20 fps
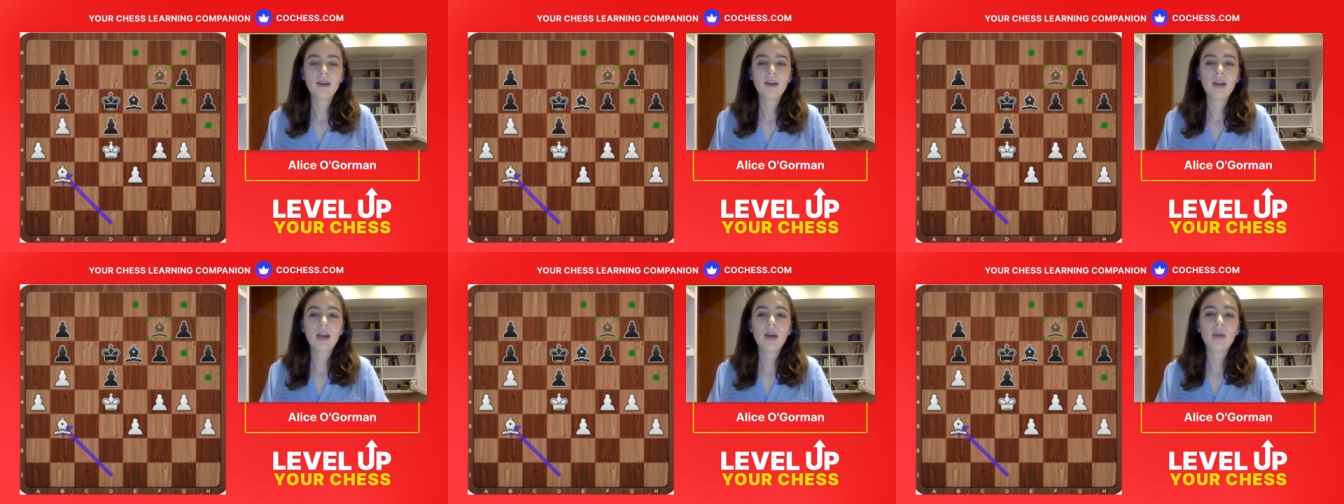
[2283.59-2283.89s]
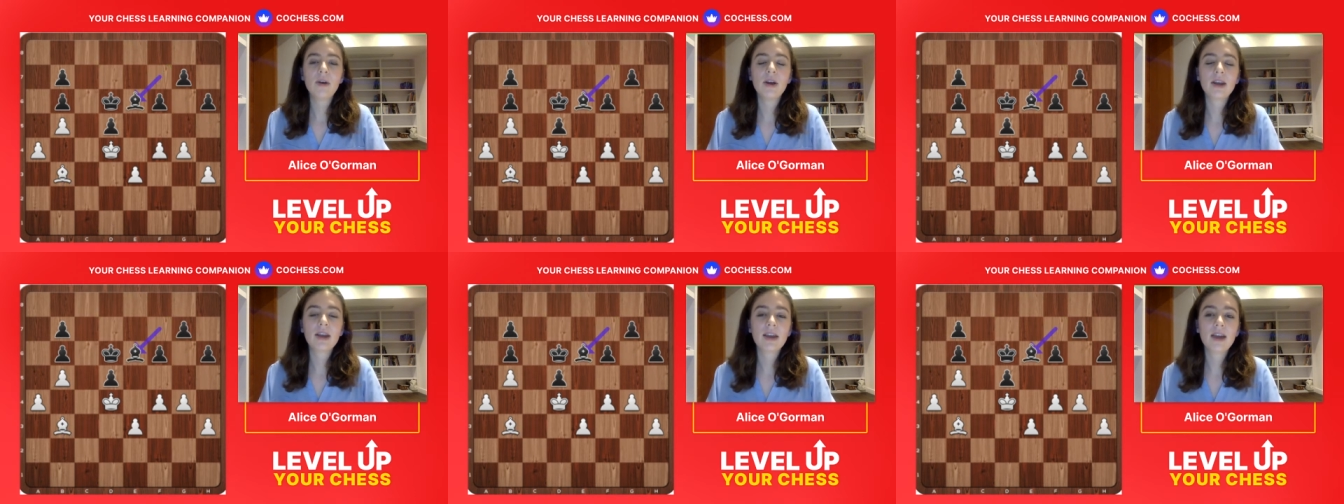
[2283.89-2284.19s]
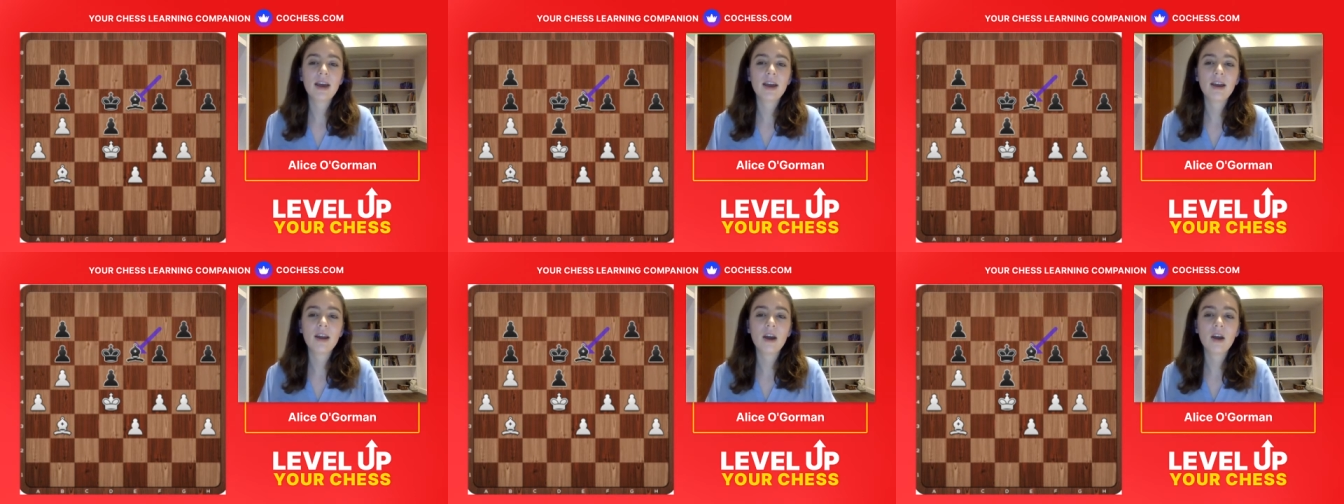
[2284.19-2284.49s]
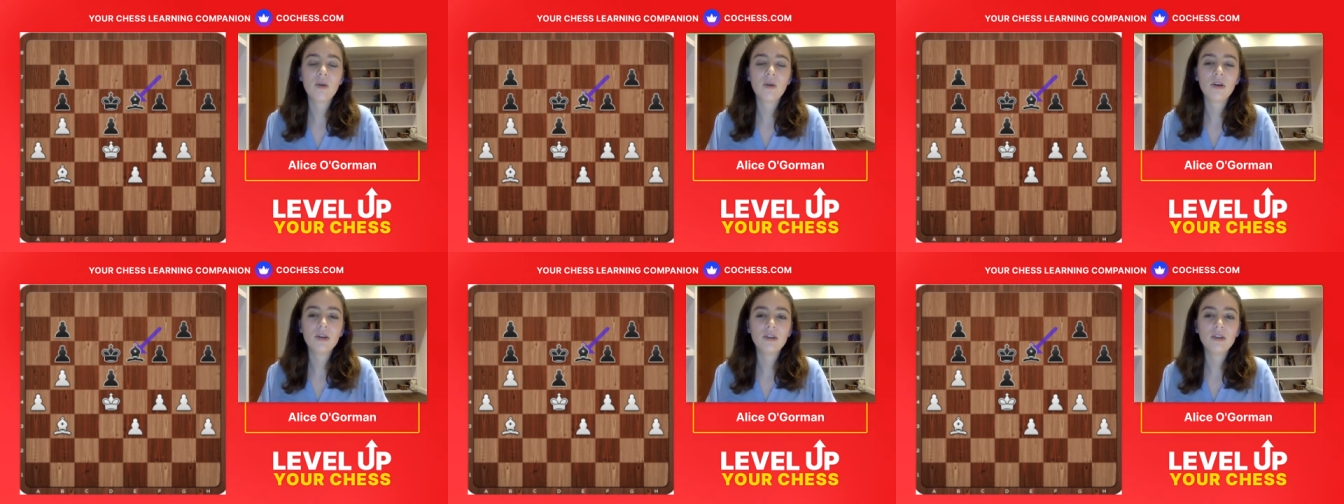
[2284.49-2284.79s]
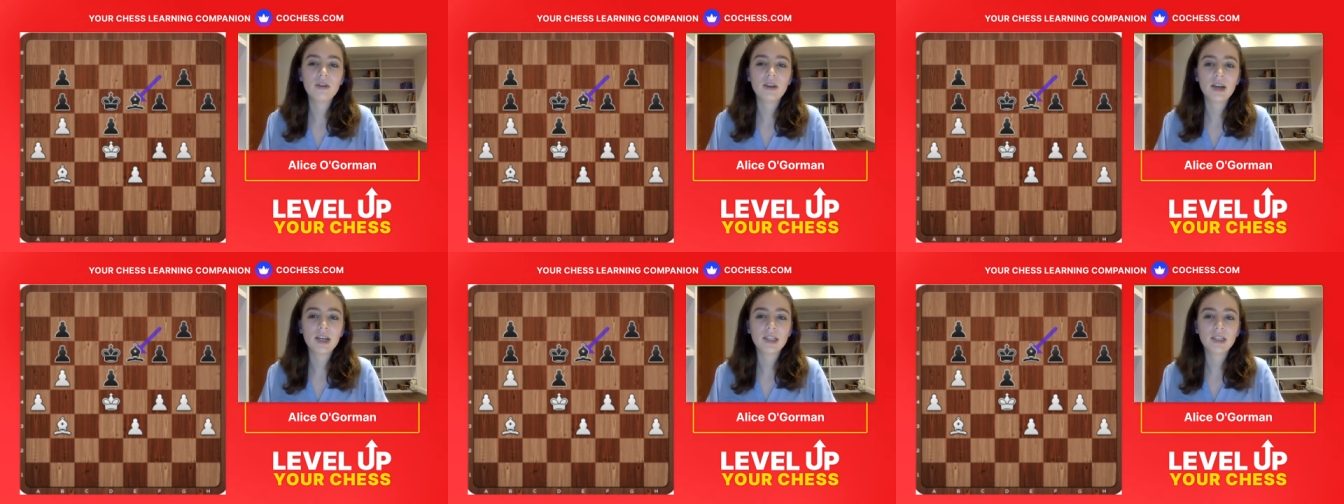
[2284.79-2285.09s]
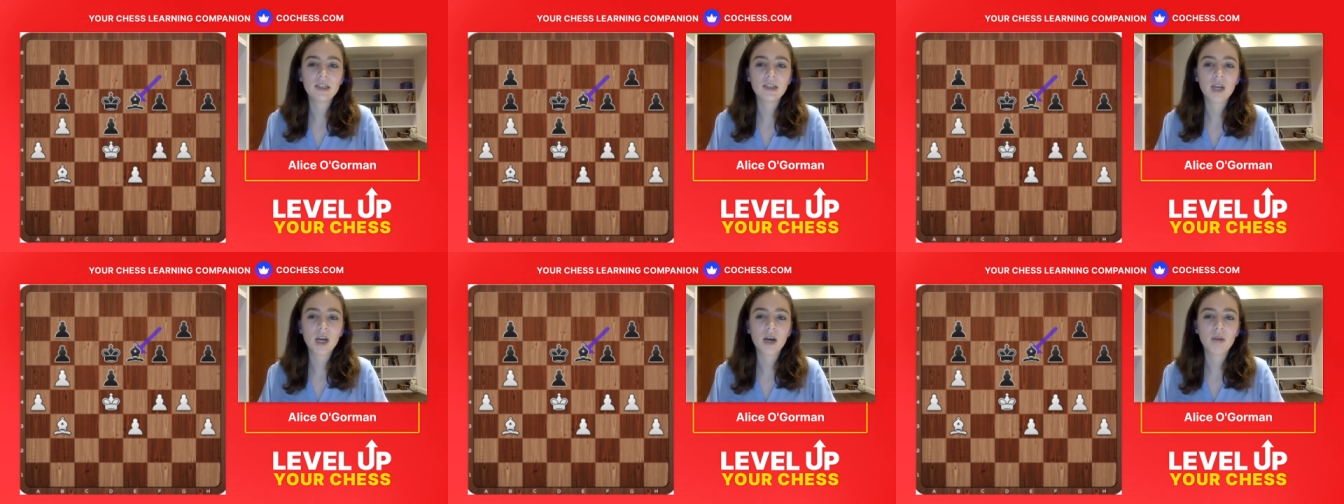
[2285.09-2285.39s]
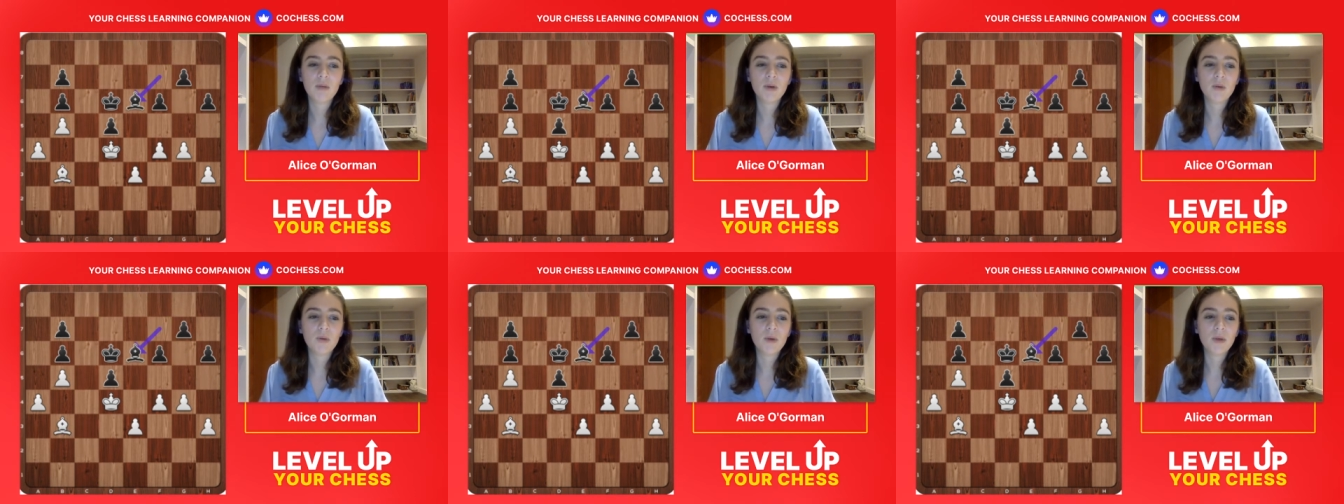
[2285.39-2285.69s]
Now again, I want you guys to
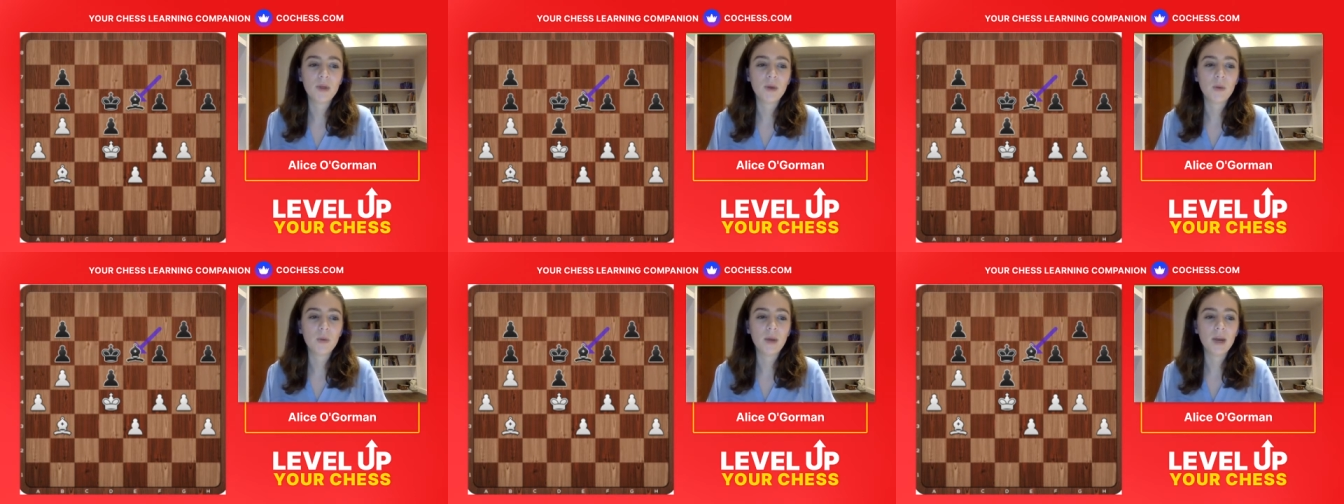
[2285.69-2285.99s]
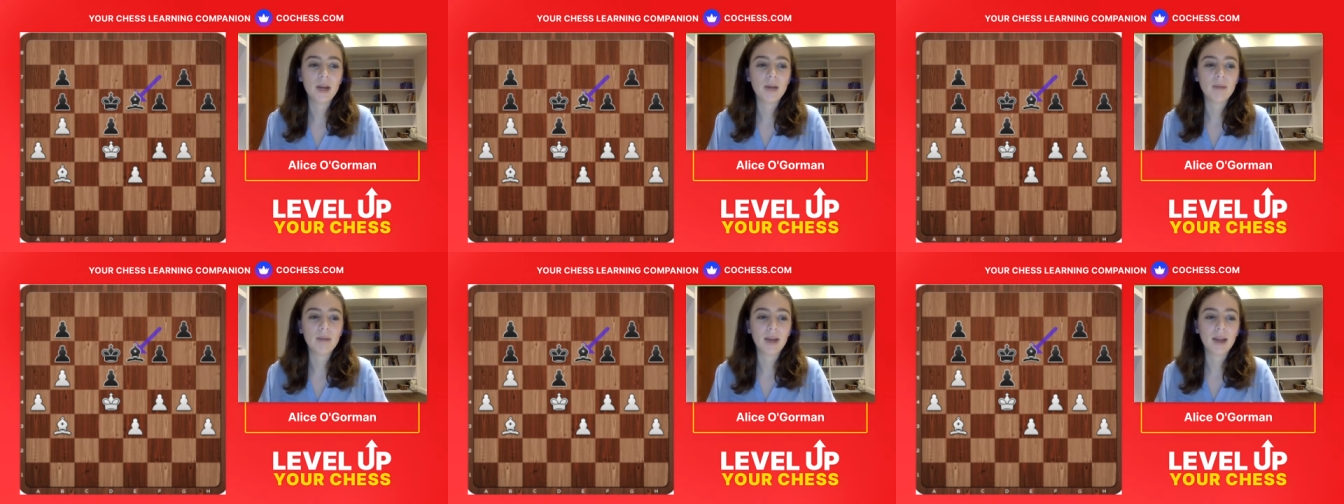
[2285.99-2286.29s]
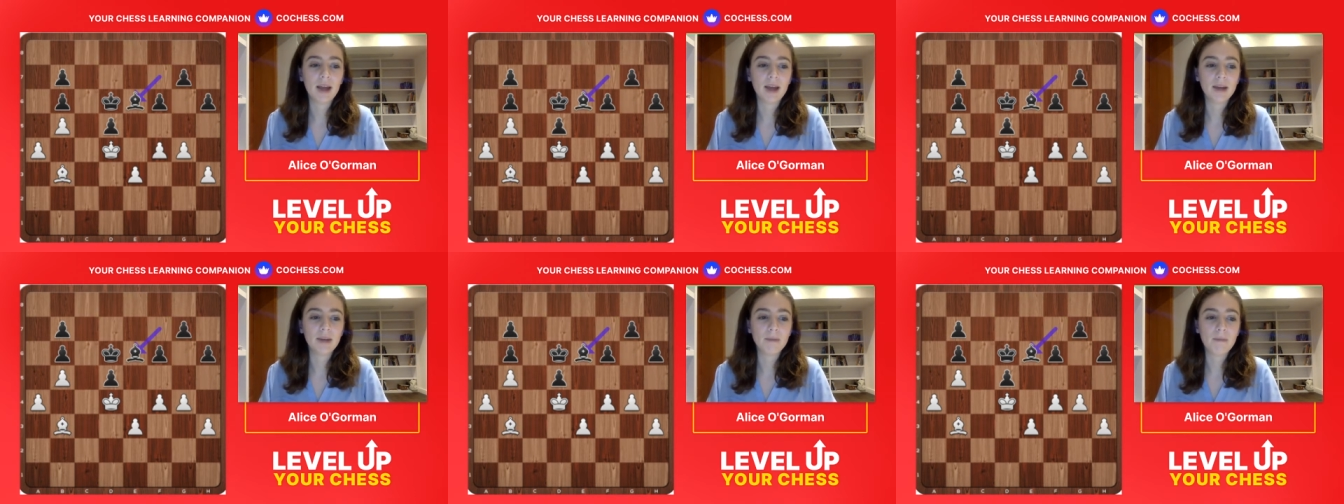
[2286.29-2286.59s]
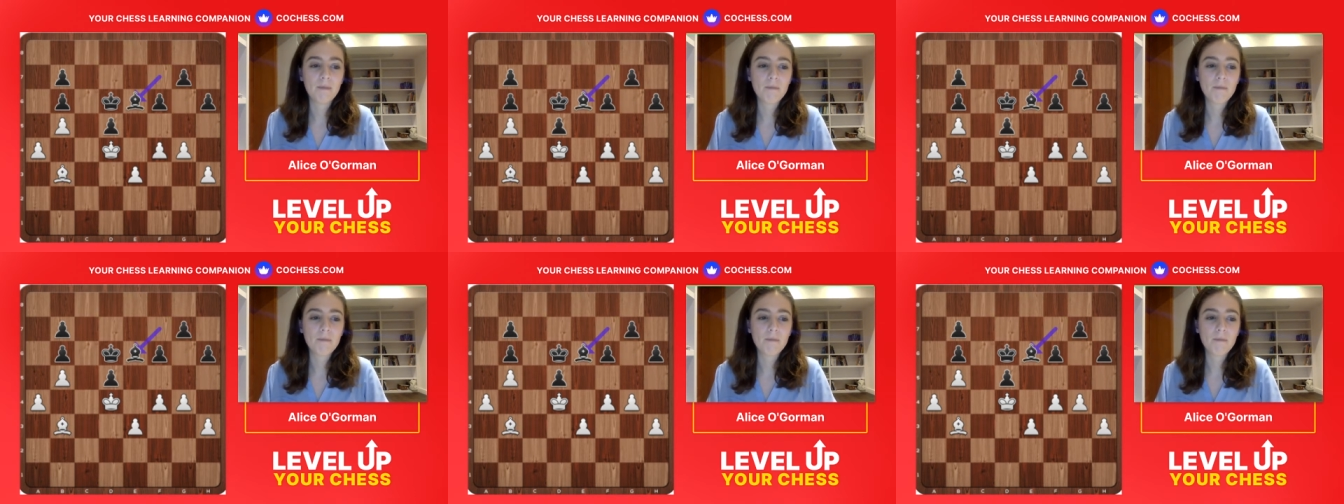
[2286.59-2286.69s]
come up with the winning plan.